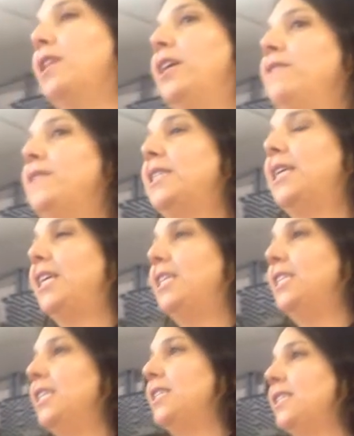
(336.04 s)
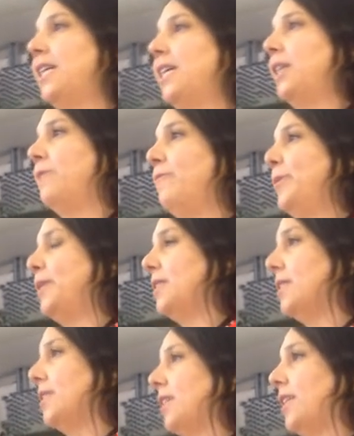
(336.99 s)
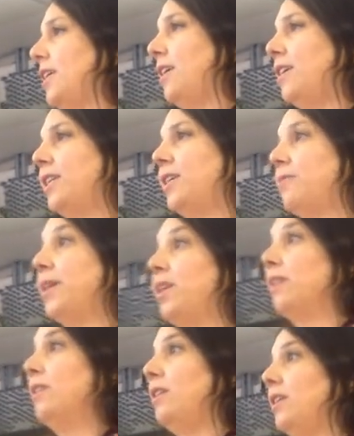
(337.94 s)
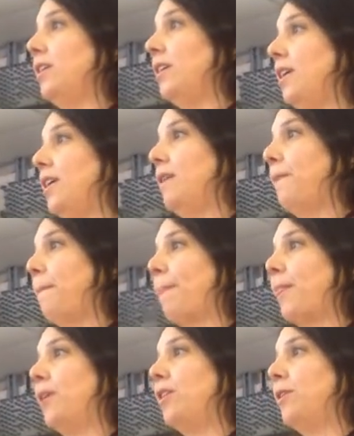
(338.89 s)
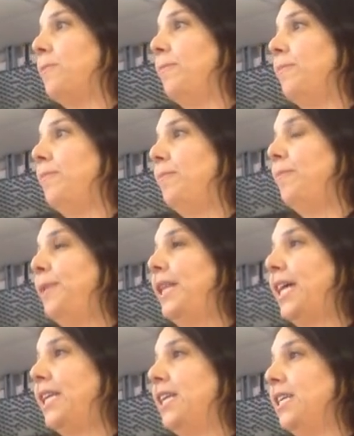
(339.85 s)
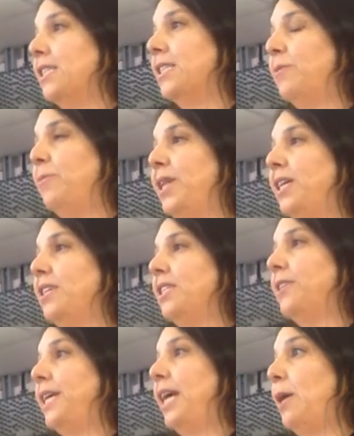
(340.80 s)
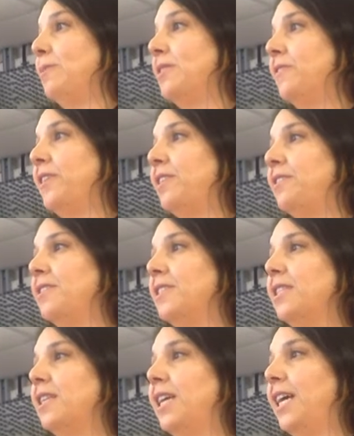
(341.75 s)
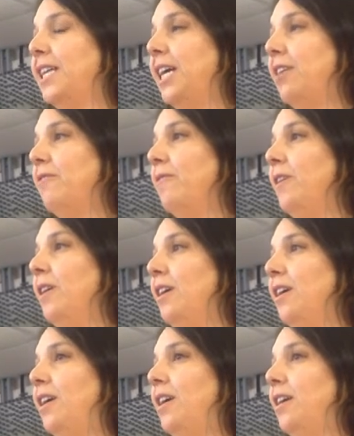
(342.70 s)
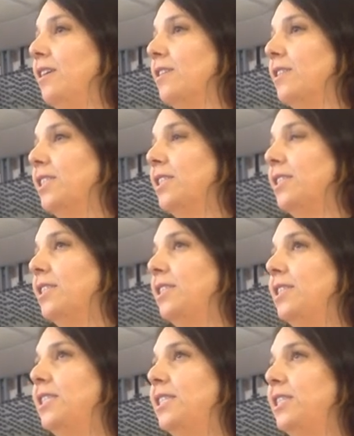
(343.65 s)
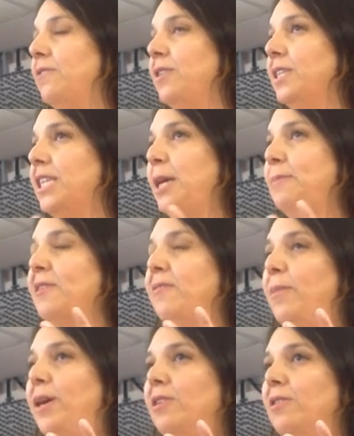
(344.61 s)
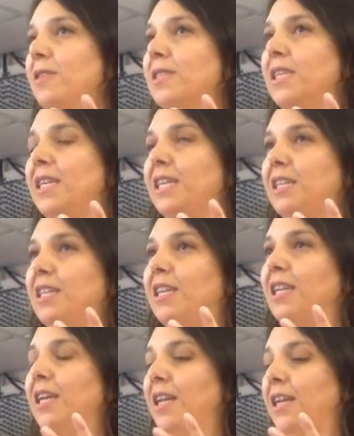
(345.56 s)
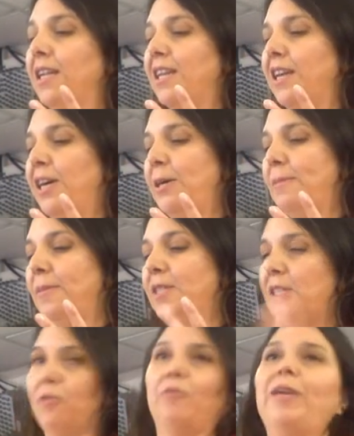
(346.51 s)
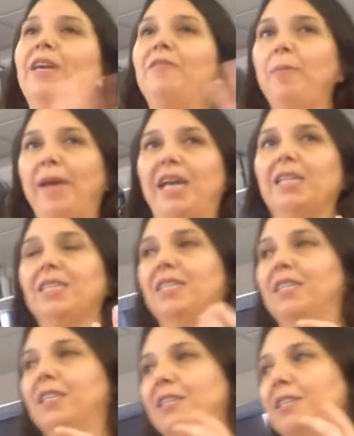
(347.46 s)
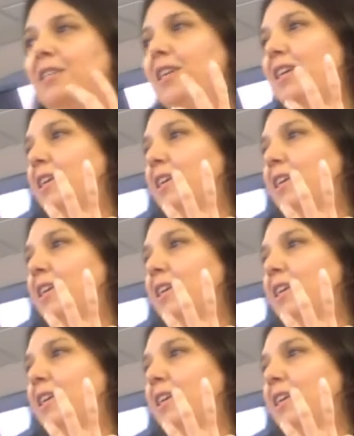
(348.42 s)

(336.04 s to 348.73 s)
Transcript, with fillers: a lot of scientists that have been studying theoretically um, planets and planetary atmospheres and have uh, different types of models and um, so if we have a mass and a